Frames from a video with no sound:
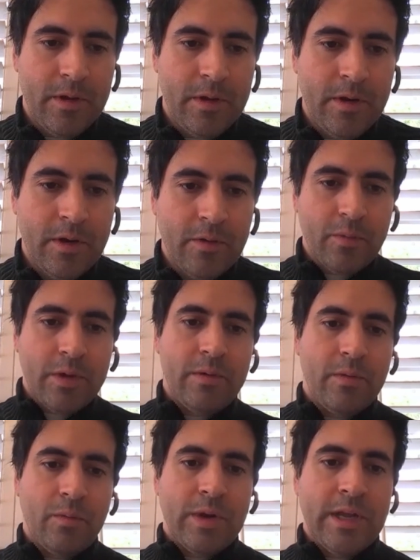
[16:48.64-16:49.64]

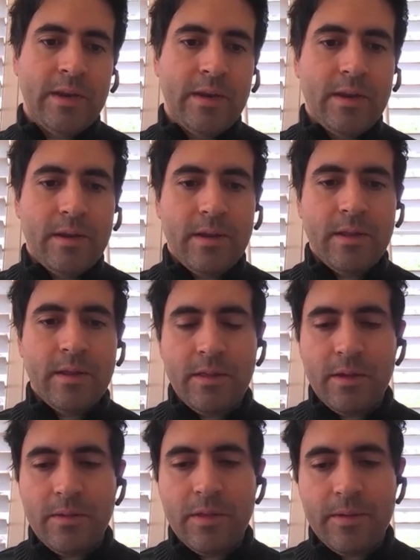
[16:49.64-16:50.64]
When
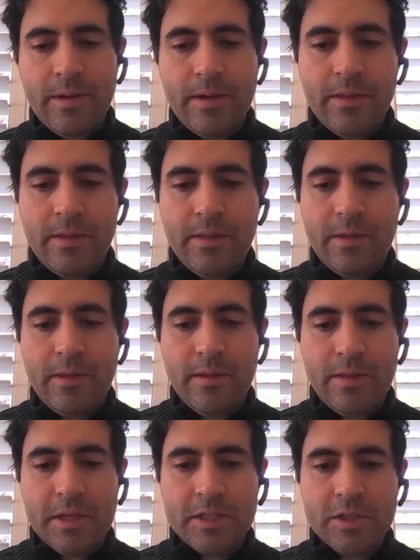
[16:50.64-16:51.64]

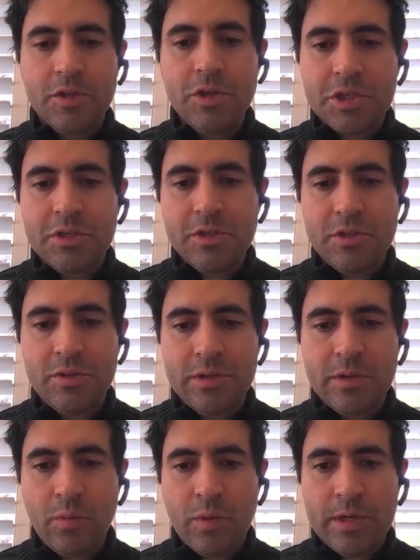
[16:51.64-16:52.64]
the solution
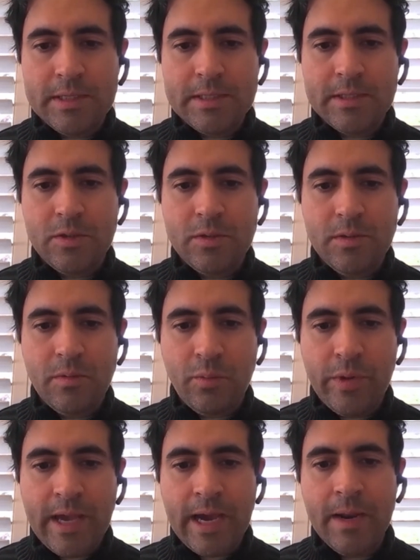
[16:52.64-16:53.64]
to it was
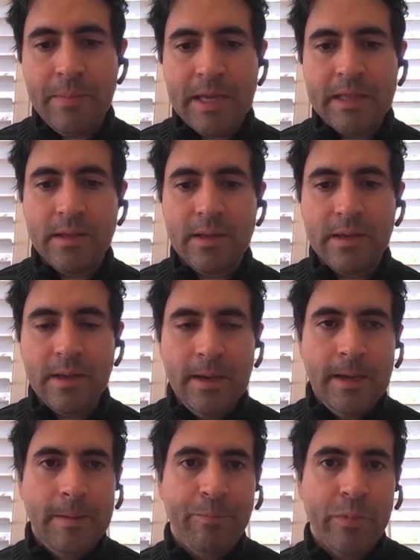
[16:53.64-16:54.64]
we got to make the
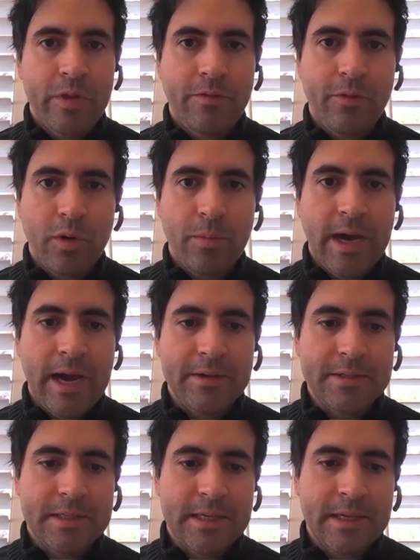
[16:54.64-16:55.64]
affordable
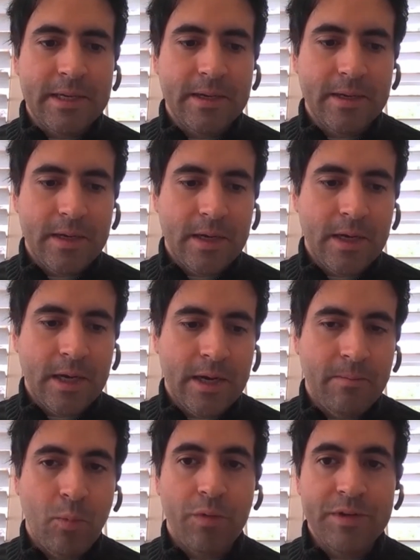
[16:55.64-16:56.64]
housing
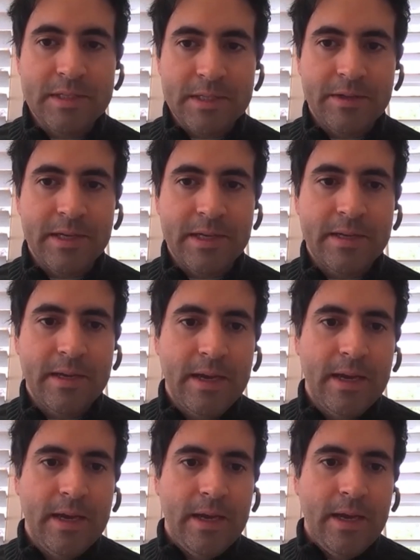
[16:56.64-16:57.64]
more resilient.
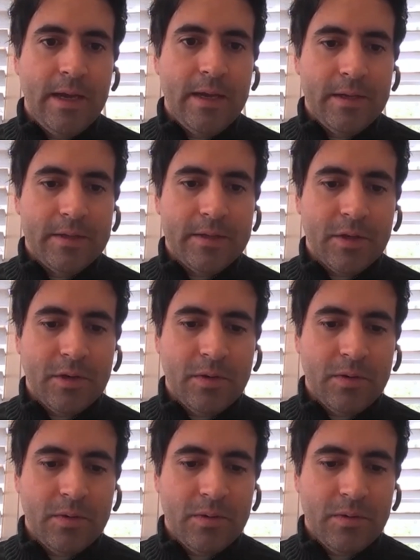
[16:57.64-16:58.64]

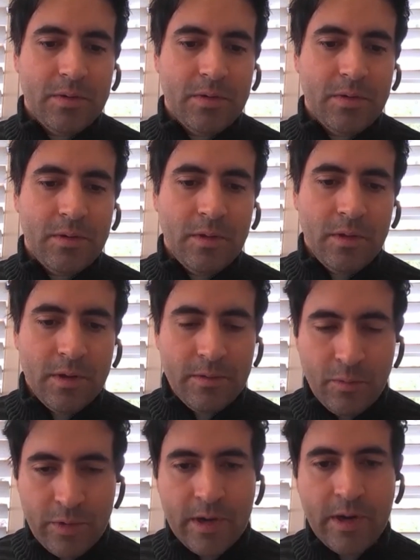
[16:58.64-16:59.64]
So
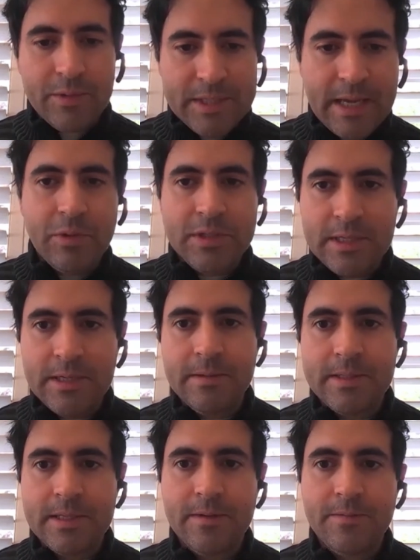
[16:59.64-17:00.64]
when I was able
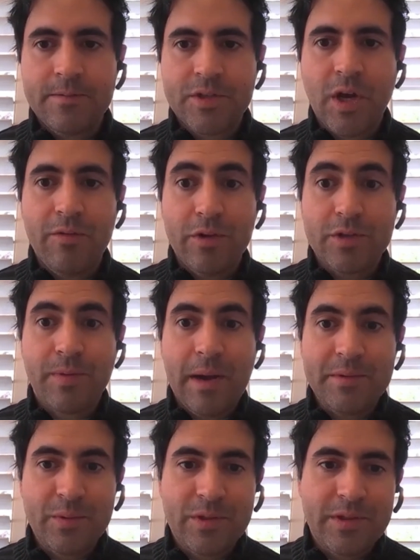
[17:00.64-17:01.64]
to solve those
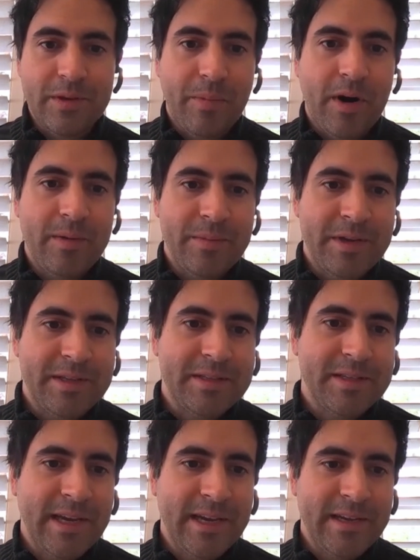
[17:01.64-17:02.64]
problems with the
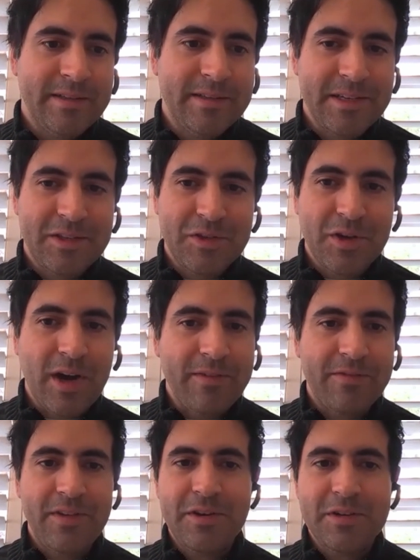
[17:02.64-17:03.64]
apartments, and it took
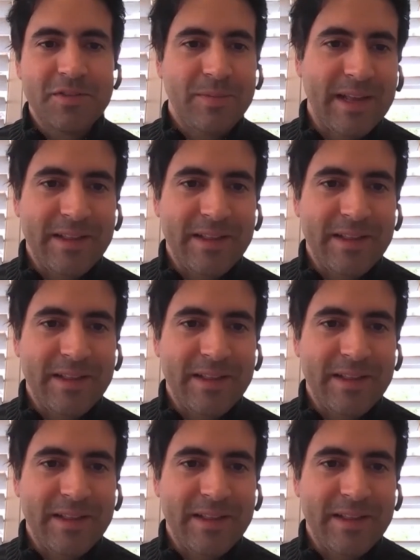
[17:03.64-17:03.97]
off years of my